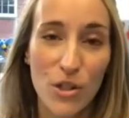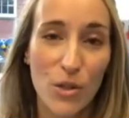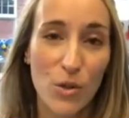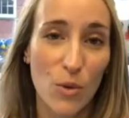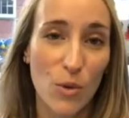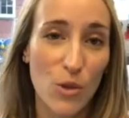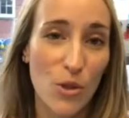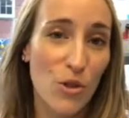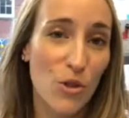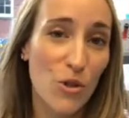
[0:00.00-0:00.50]

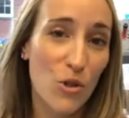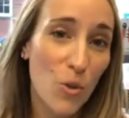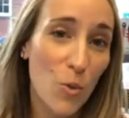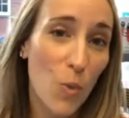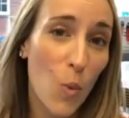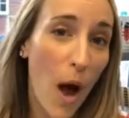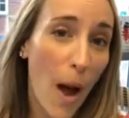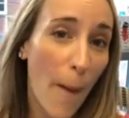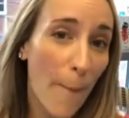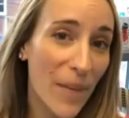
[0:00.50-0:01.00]
nor should you
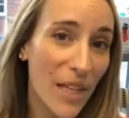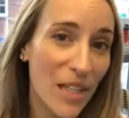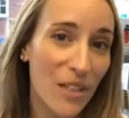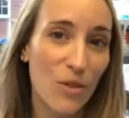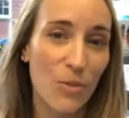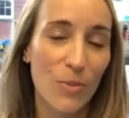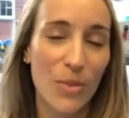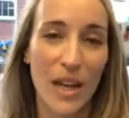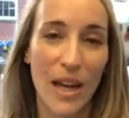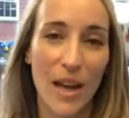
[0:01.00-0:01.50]
want me
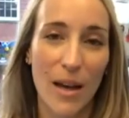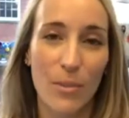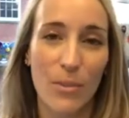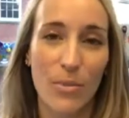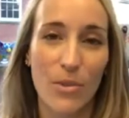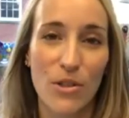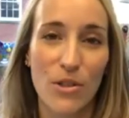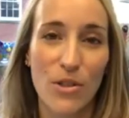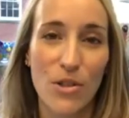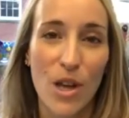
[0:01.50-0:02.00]
to be
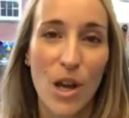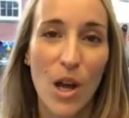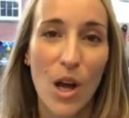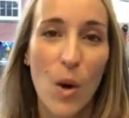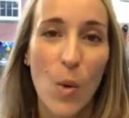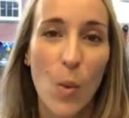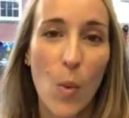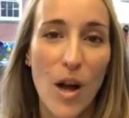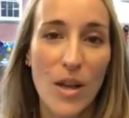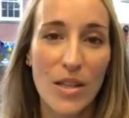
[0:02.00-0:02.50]
ambushed
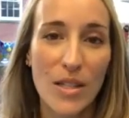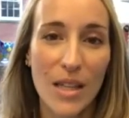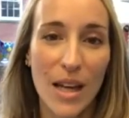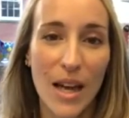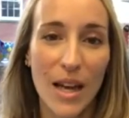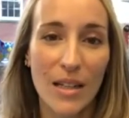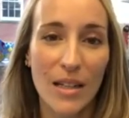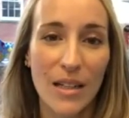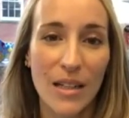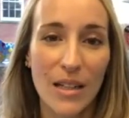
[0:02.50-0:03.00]
while
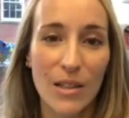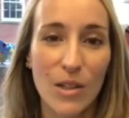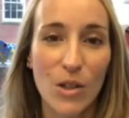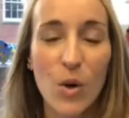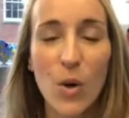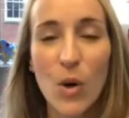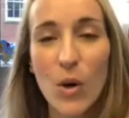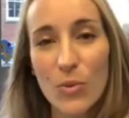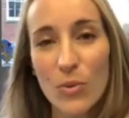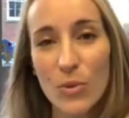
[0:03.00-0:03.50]
standing in a
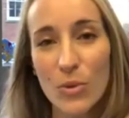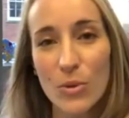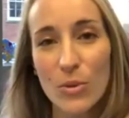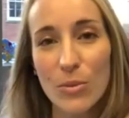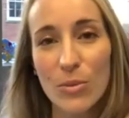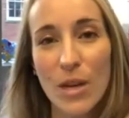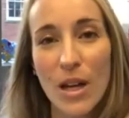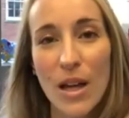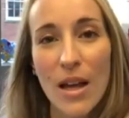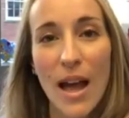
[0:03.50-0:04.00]
courtroom